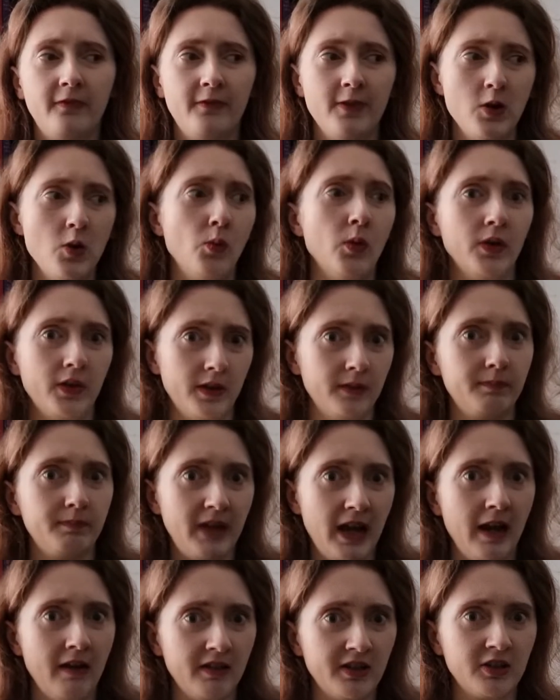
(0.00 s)
feel what the
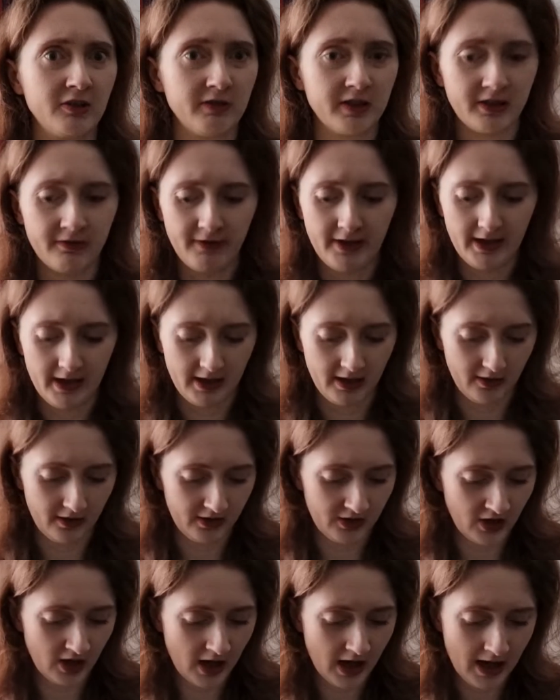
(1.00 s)
character is feeling at
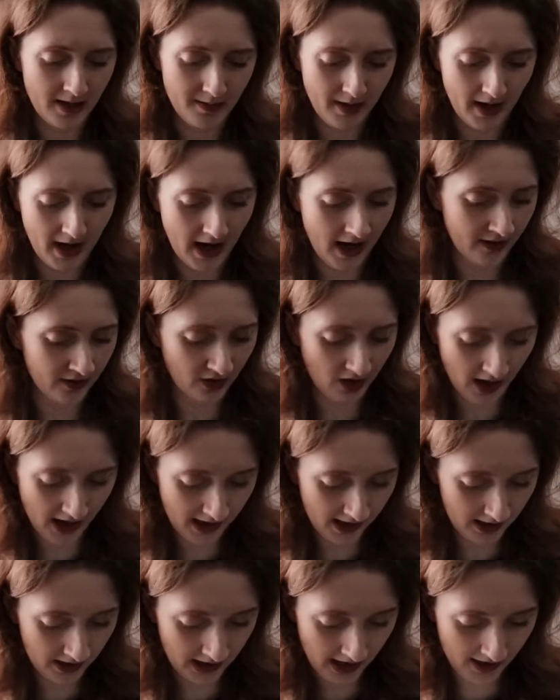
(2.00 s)
the time, and
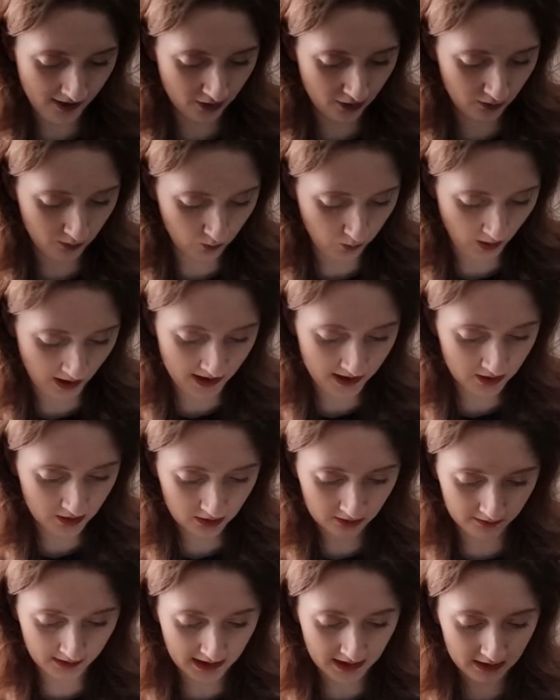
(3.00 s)
I cannot wait
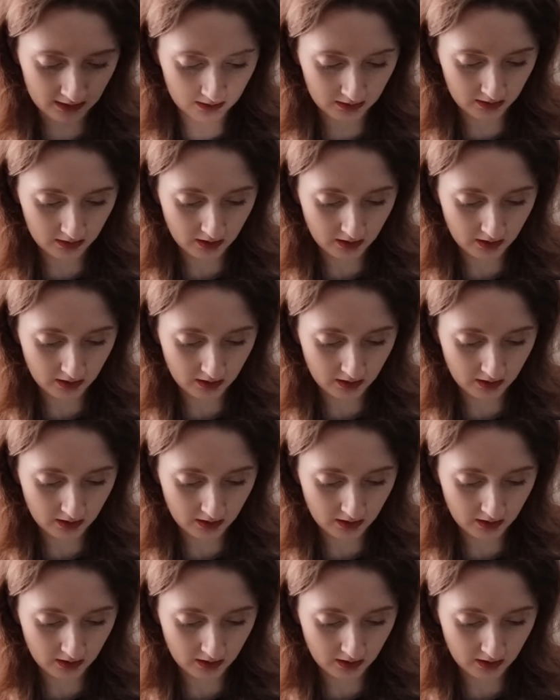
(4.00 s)
to read.